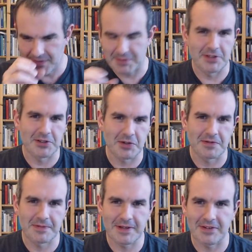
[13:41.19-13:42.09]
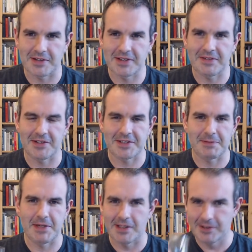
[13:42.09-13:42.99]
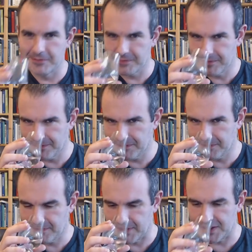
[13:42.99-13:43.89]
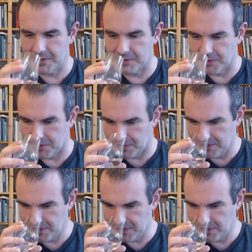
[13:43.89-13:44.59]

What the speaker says: you sort of give it a smell. That's coming through.